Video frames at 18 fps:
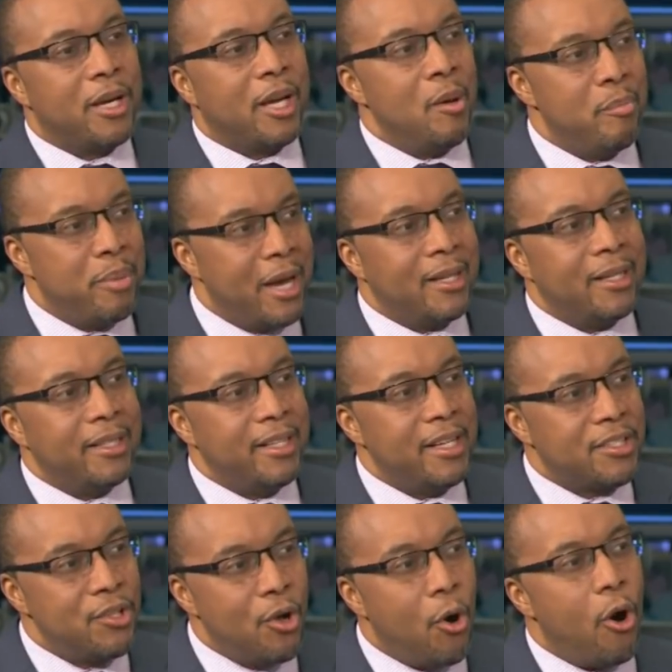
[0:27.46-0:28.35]
compelling.
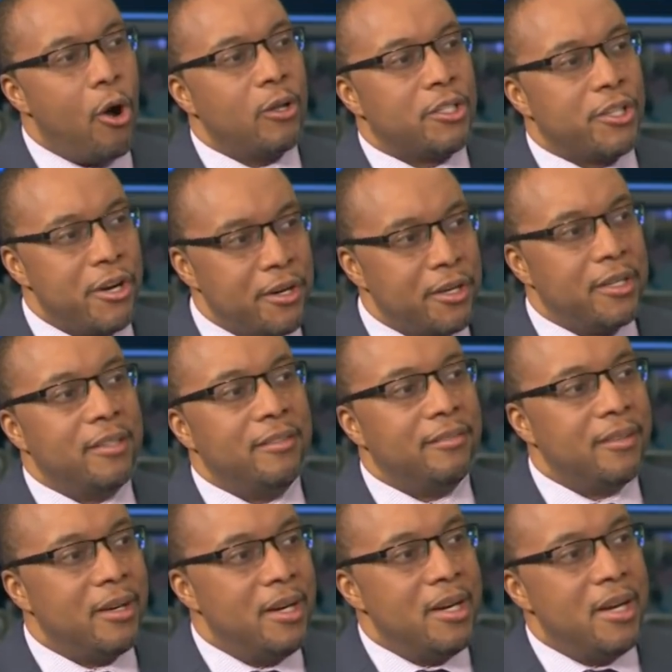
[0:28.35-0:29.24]
There's no alternative
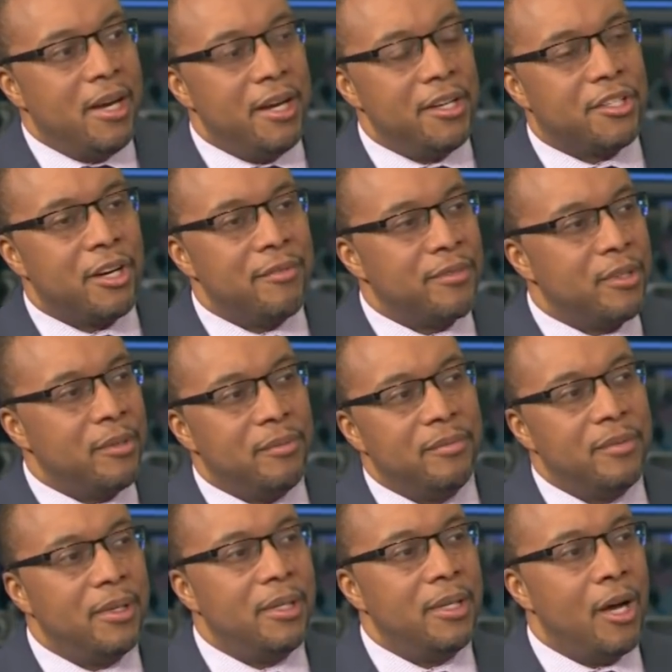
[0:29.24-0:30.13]
in terms of
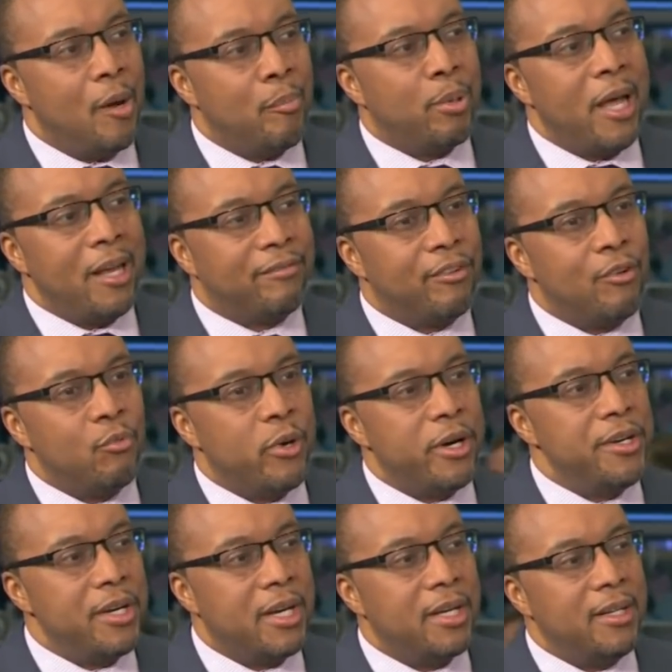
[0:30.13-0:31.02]
you know, a platform where
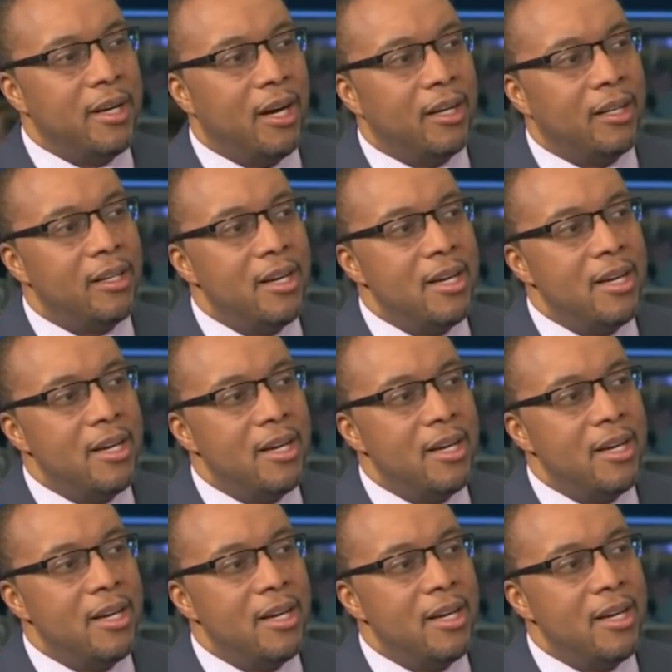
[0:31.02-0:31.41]
you could uh,